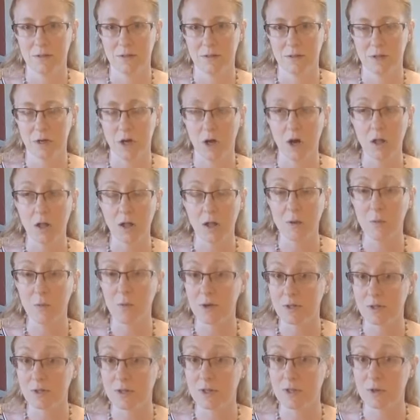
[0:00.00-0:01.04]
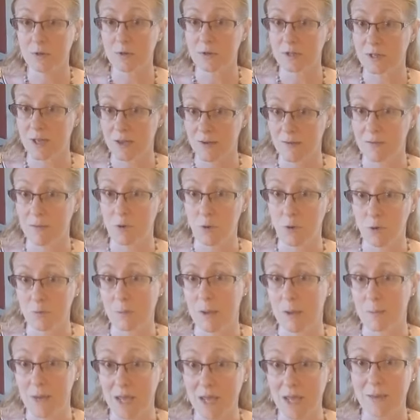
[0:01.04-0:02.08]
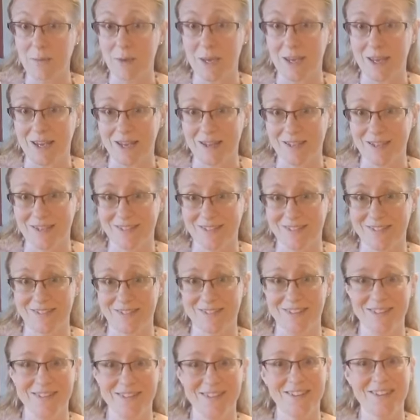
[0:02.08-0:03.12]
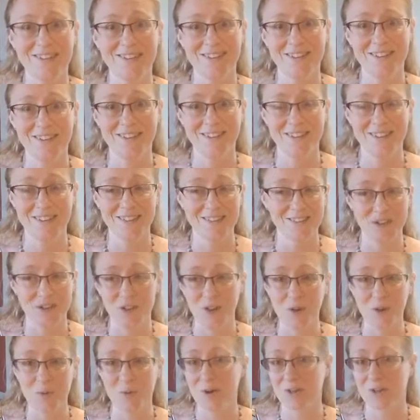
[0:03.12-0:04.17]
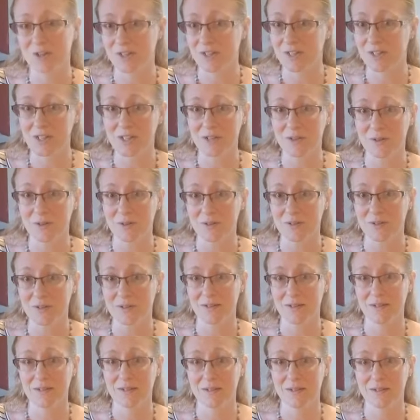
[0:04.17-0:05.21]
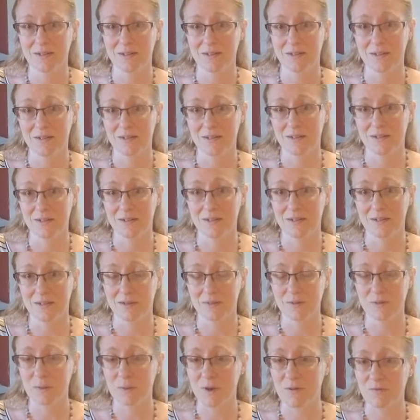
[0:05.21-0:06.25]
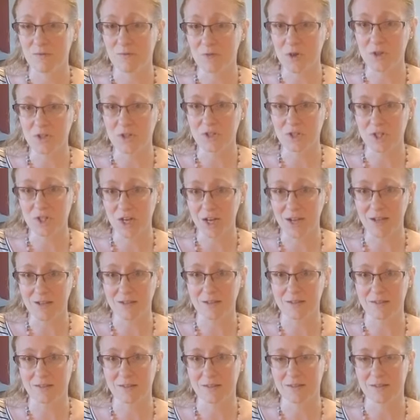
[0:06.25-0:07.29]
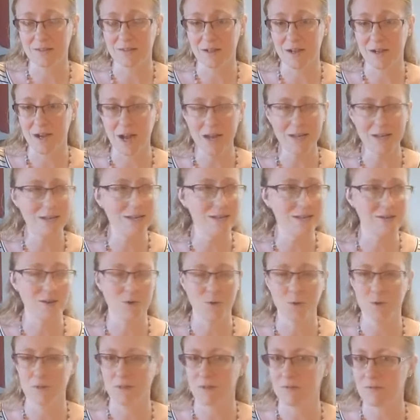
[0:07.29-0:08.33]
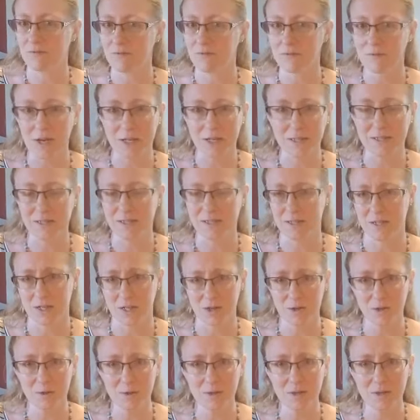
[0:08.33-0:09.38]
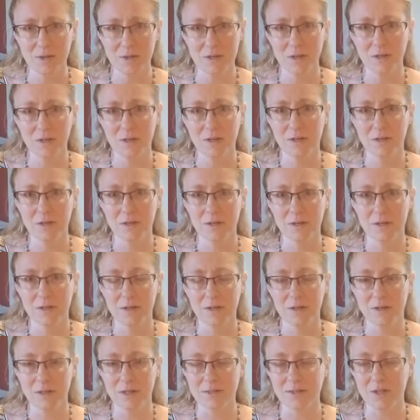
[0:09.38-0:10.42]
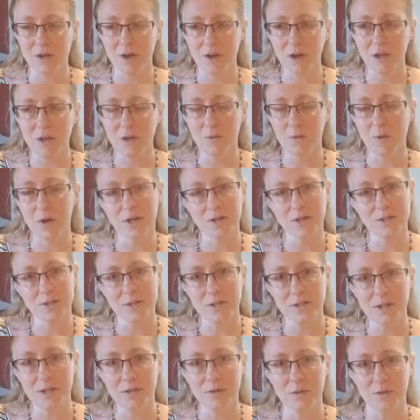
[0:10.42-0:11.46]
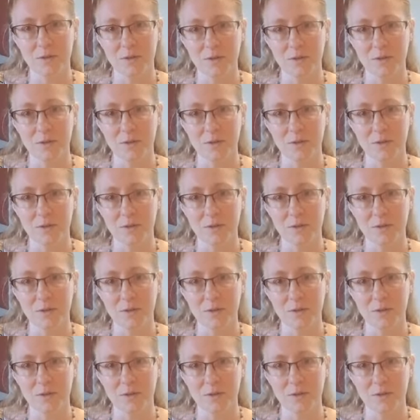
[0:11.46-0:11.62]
All I wanted to do was hold my baby. That's all I wanted to do. It was my first child. I didn't know what the fuck to do. That's all I wanted to do.